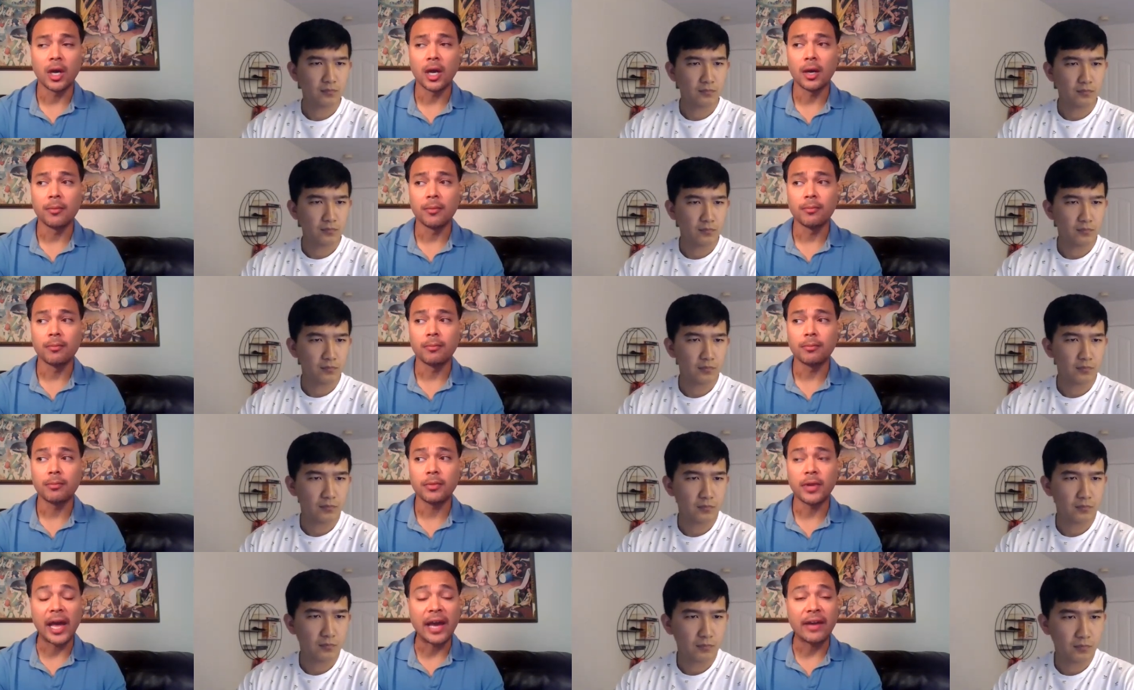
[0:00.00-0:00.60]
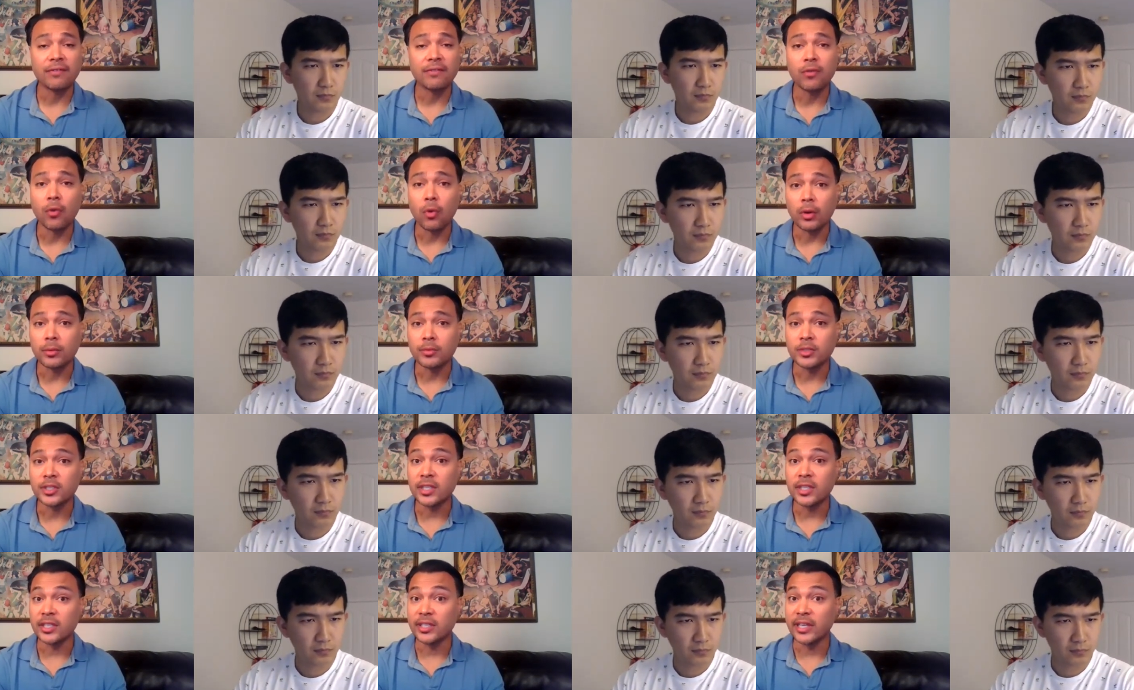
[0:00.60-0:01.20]
Speaker 1: um,
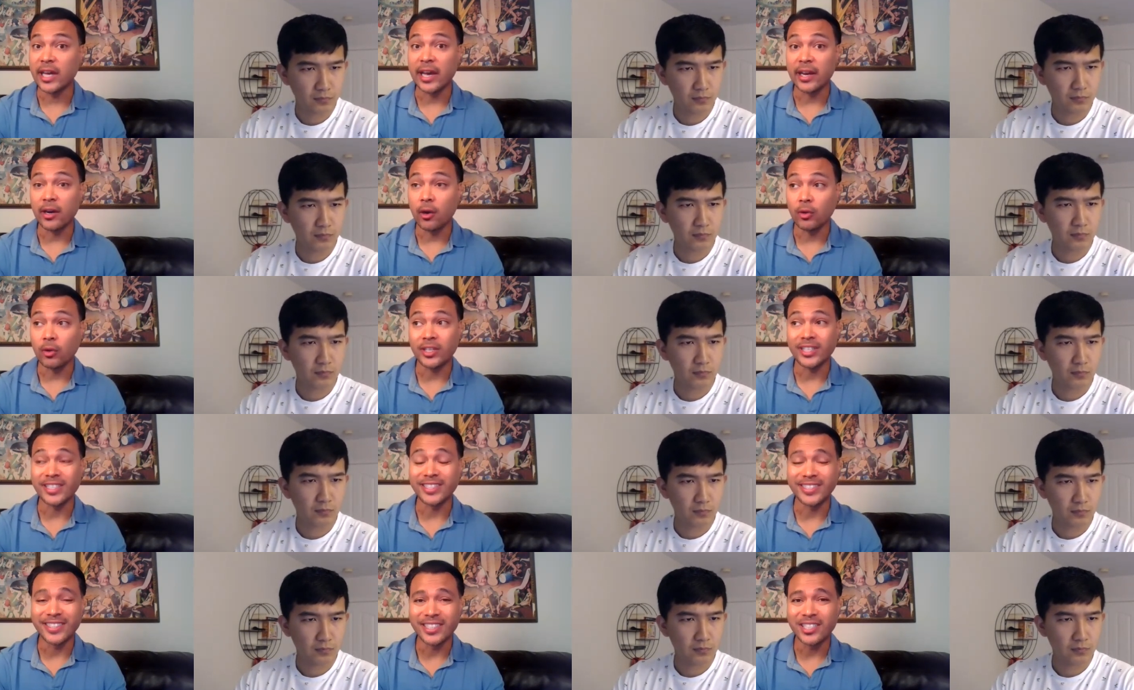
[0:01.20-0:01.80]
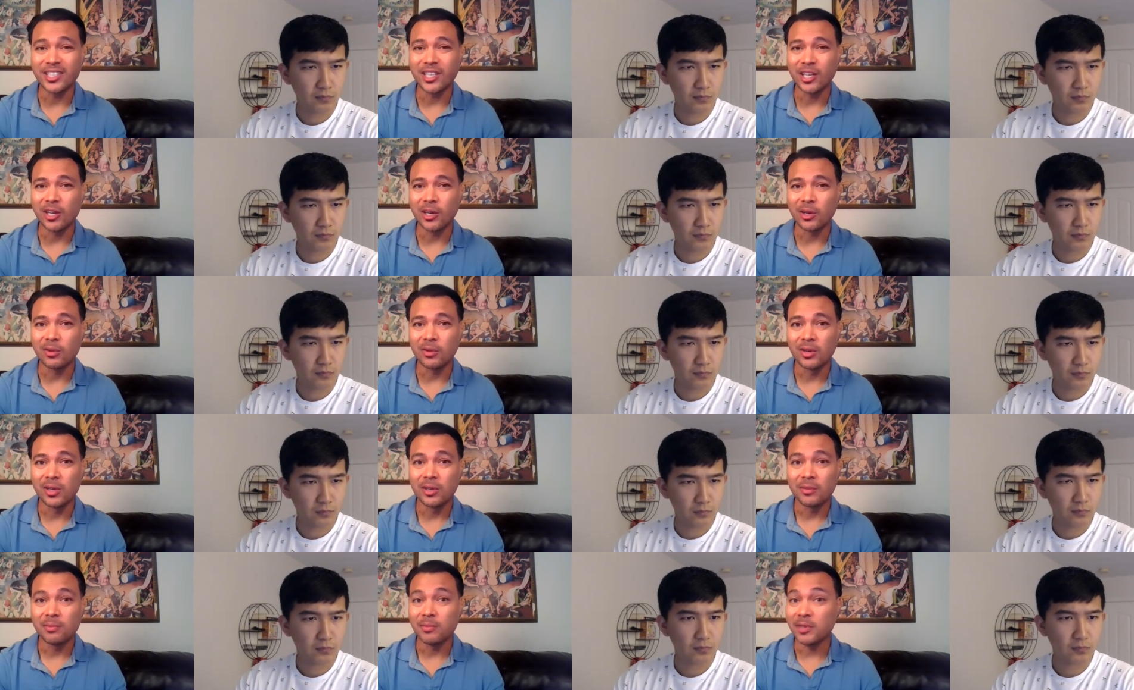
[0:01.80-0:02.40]
platforms, not only Zillow,
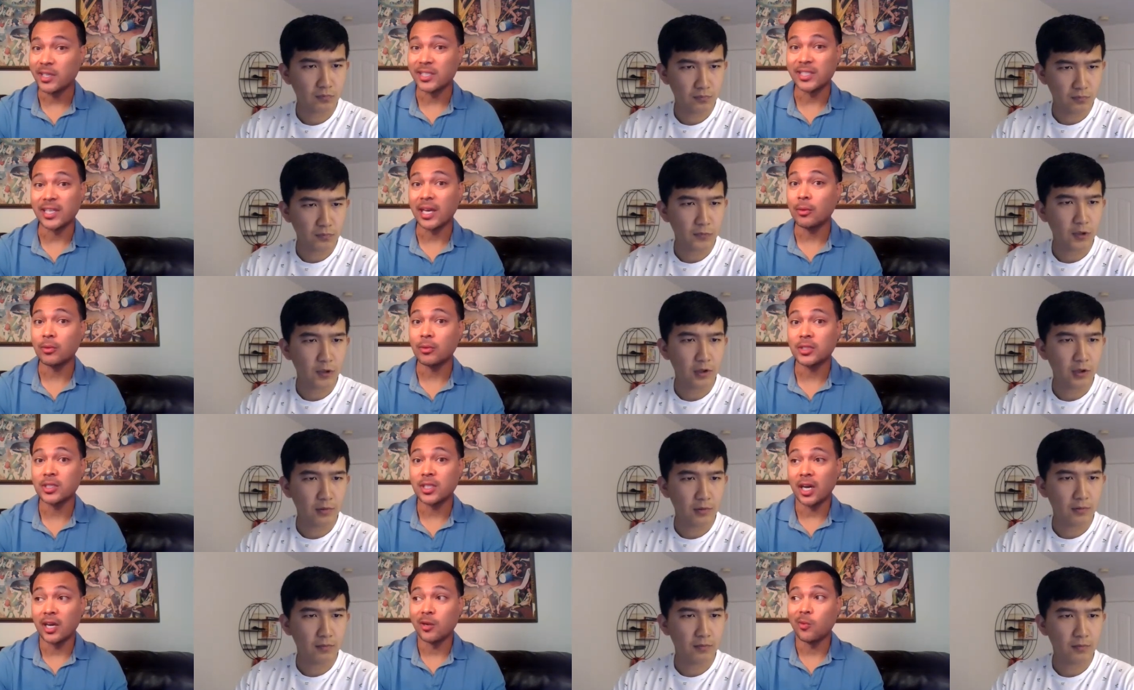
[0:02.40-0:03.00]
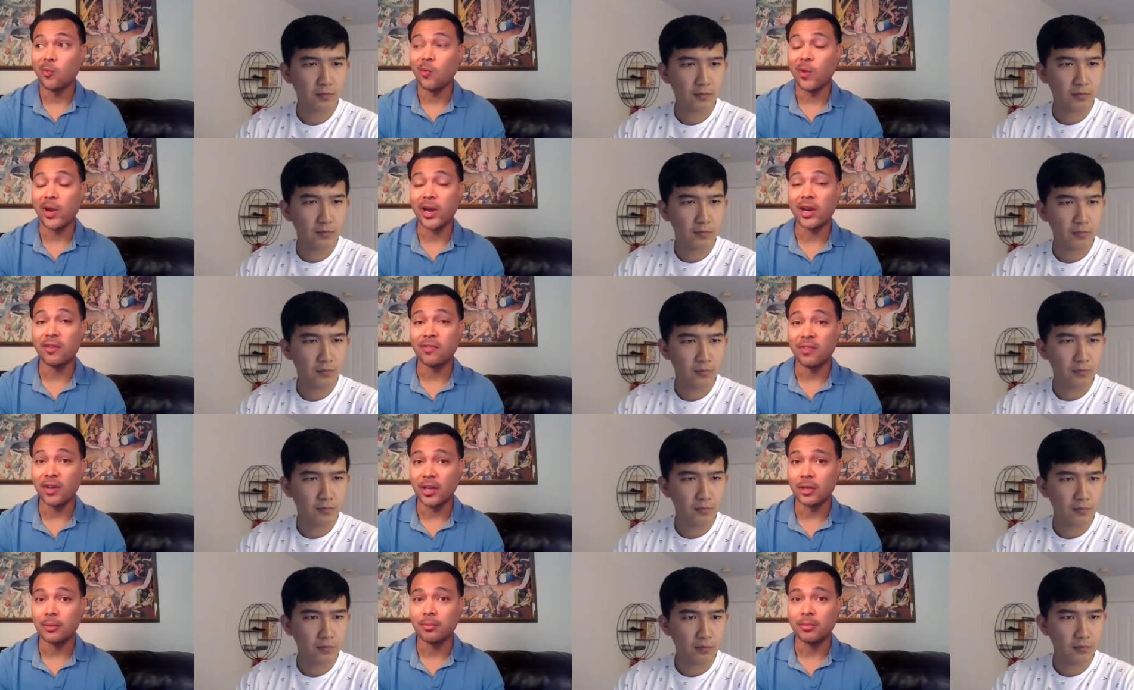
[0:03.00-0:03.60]
because I was unaware
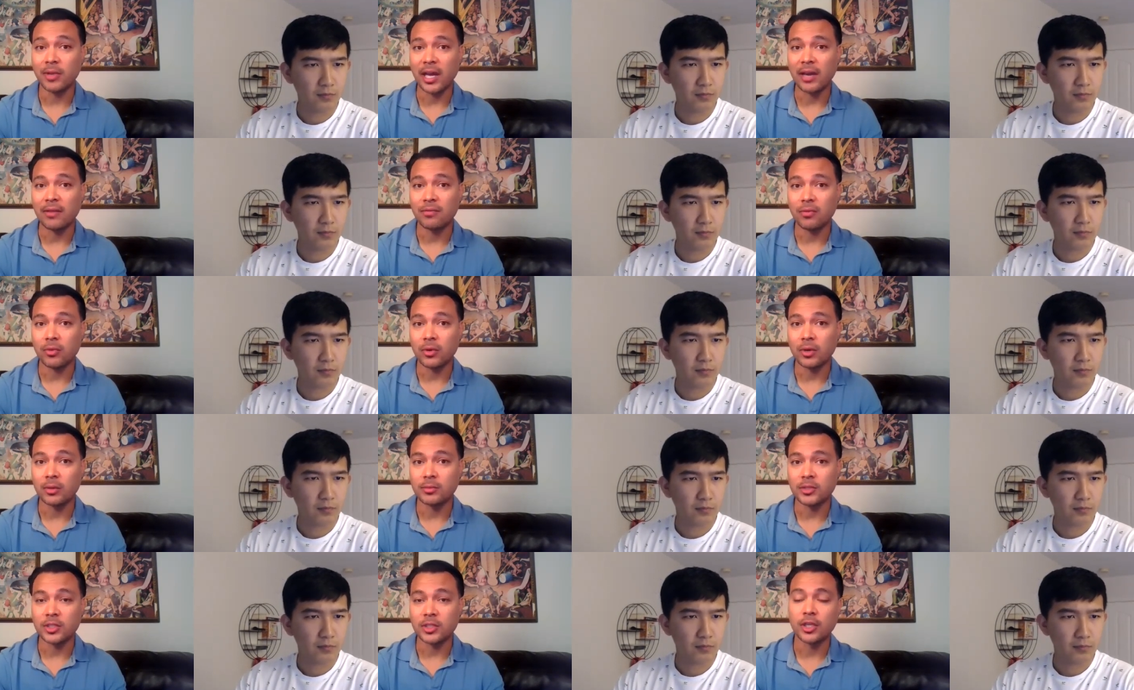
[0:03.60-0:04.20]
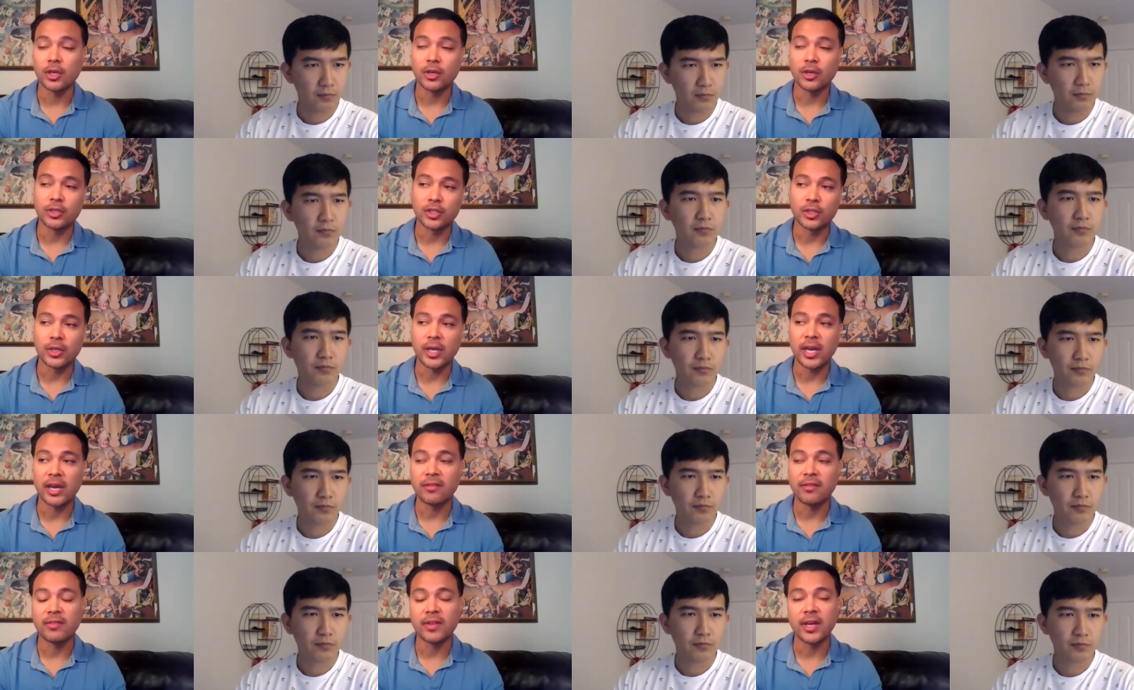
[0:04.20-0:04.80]
of other platforms, you know, and you
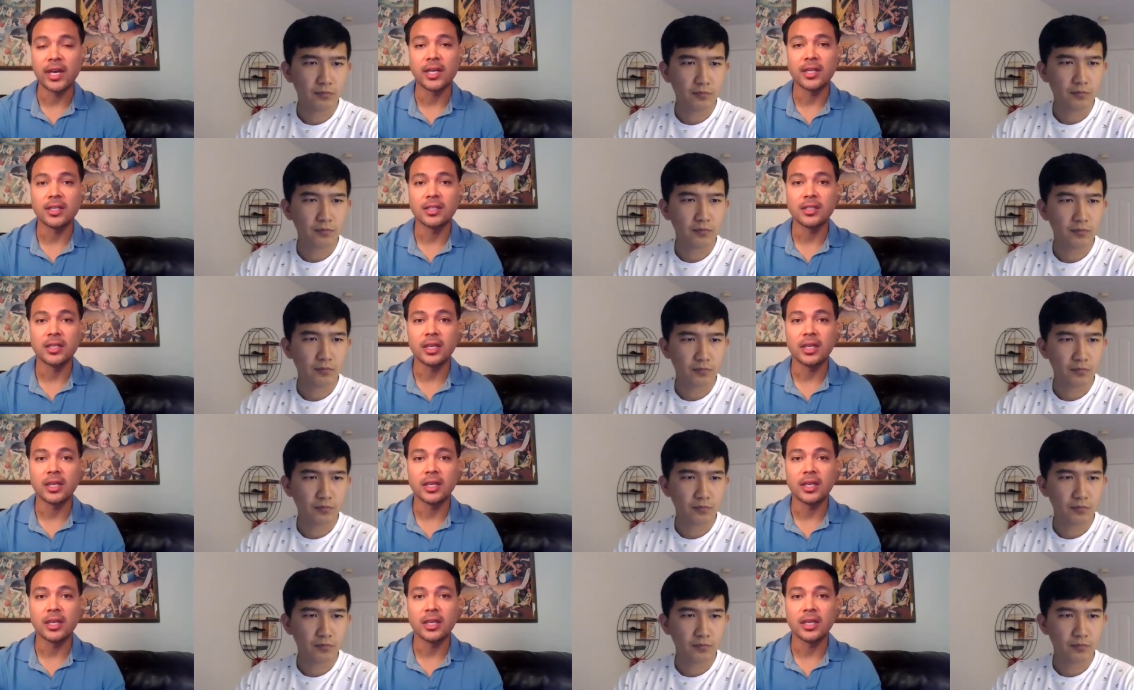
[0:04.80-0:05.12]
have that,